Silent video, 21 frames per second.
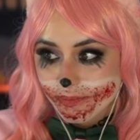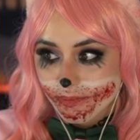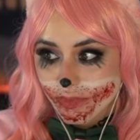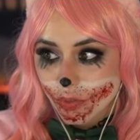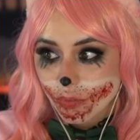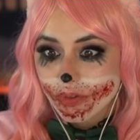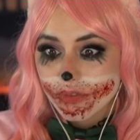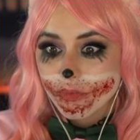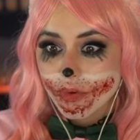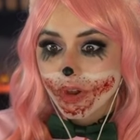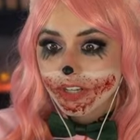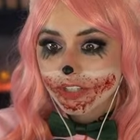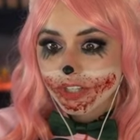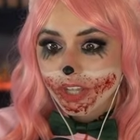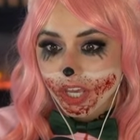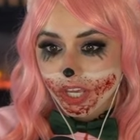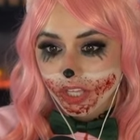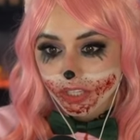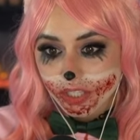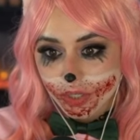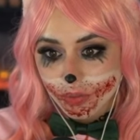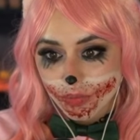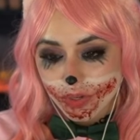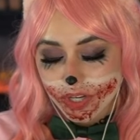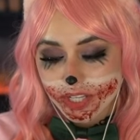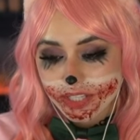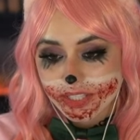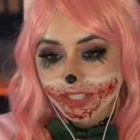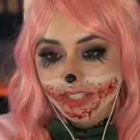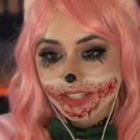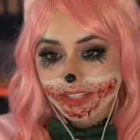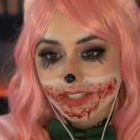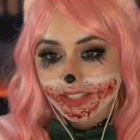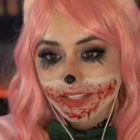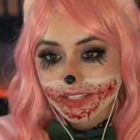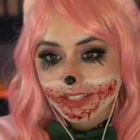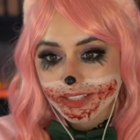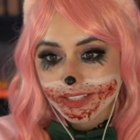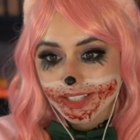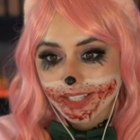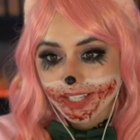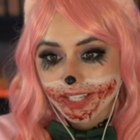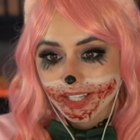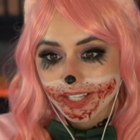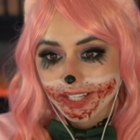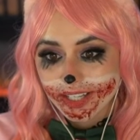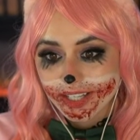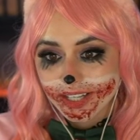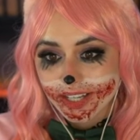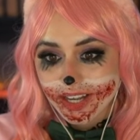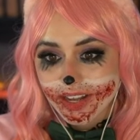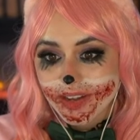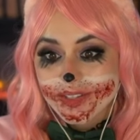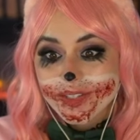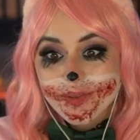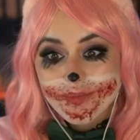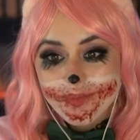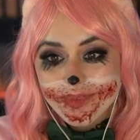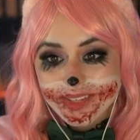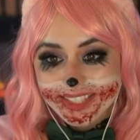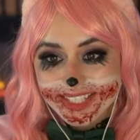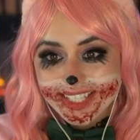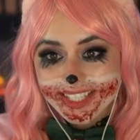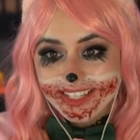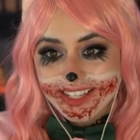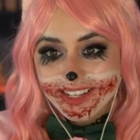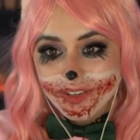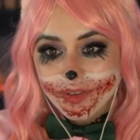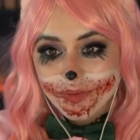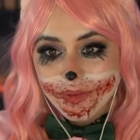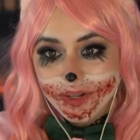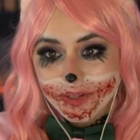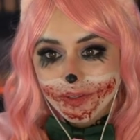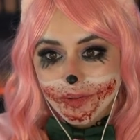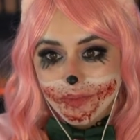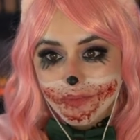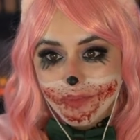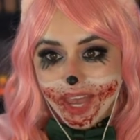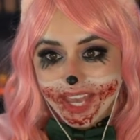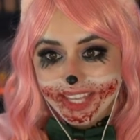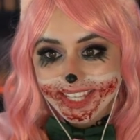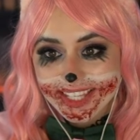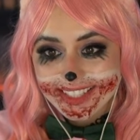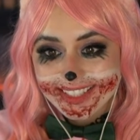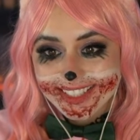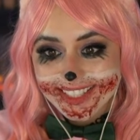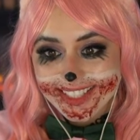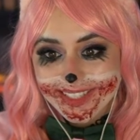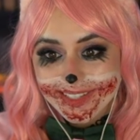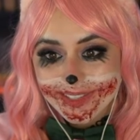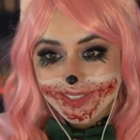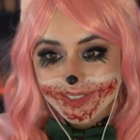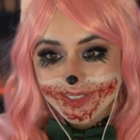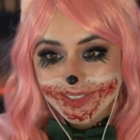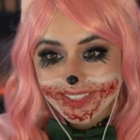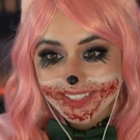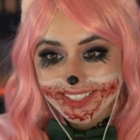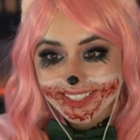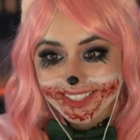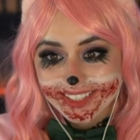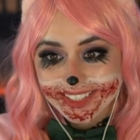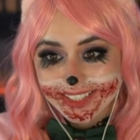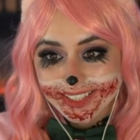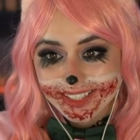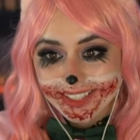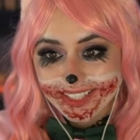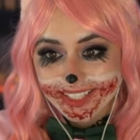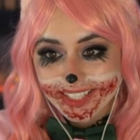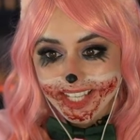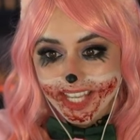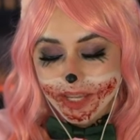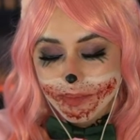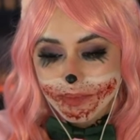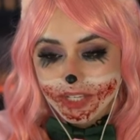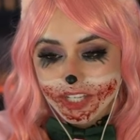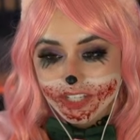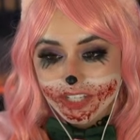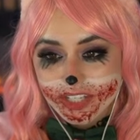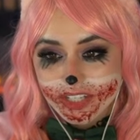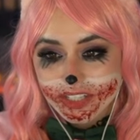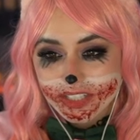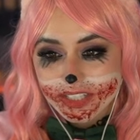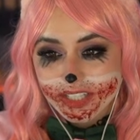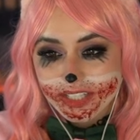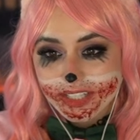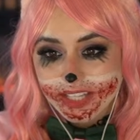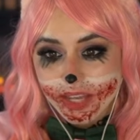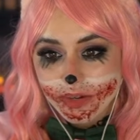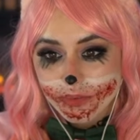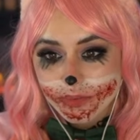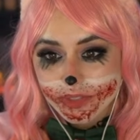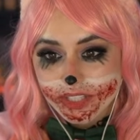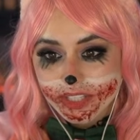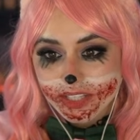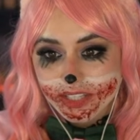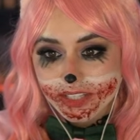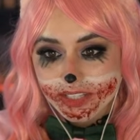We've watched the Alien ones. Also, Mystic Neil, welcome back into Amnesia Dark Descent was the